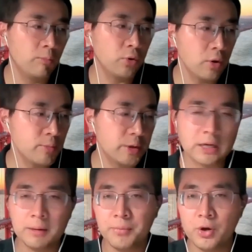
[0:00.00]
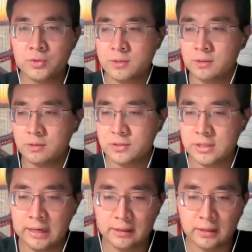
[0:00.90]
property components
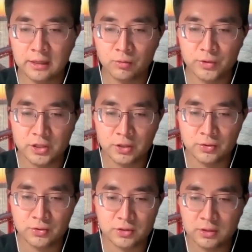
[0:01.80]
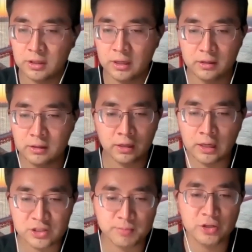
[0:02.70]
that can reduce,
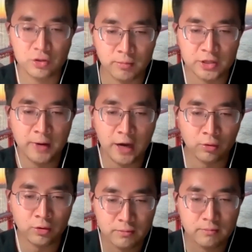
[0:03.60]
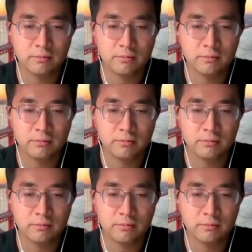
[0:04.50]
not spend too much power,